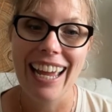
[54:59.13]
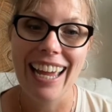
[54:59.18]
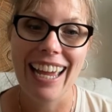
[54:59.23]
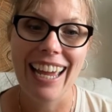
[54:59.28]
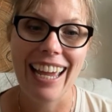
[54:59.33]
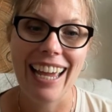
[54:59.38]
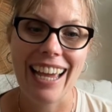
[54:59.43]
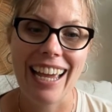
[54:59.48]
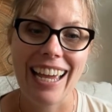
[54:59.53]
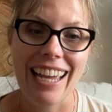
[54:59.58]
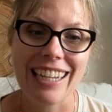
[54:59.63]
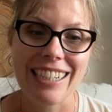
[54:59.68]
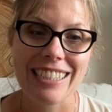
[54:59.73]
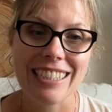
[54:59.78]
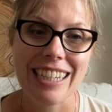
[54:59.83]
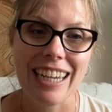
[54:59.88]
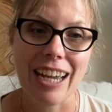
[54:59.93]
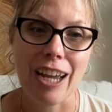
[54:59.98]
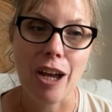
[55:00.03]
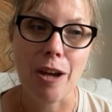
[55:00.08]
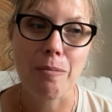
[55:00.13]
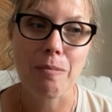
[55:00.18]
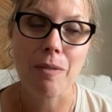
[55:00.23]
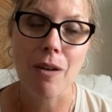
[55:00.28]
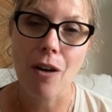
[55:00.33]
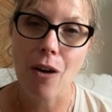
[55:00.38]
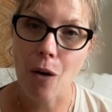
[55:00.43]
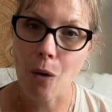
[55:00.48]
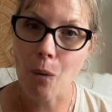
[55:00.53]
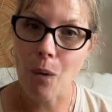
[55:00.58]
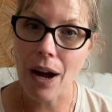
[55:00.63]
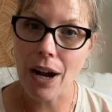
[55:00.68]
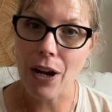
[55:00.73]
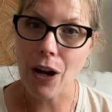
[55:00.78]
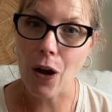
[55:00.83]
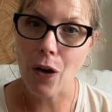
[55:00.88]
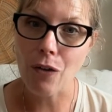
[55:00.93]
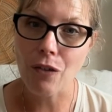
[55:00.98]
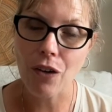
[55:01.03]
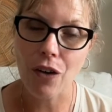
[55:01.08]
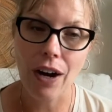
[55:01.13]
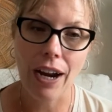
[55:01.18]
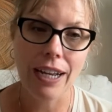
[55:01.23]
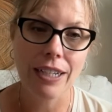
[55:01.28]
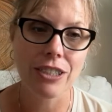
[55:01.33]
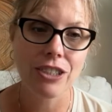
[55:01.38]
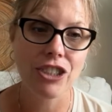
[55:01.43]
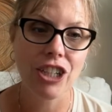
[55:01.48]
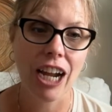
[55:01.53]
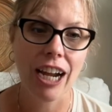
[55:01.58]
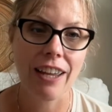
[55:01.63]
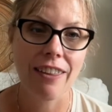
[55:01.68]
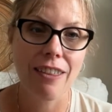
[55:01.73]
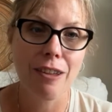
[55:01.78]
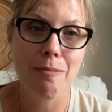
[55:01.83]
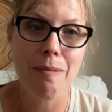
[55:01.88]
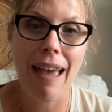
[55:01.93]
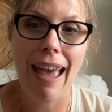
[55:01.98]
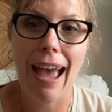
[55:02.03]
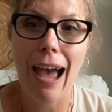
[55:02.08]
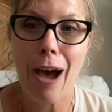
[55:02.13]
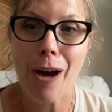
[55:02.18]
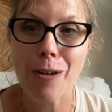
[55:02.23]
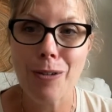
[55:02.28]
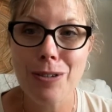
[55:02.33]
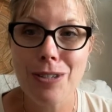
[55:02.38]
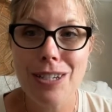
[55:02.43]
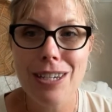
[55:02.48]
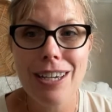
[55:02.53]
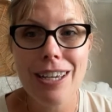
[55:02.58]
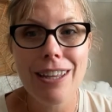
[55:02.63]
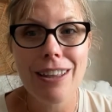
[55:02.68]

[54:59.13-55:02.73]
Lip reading: and go on over and check them out.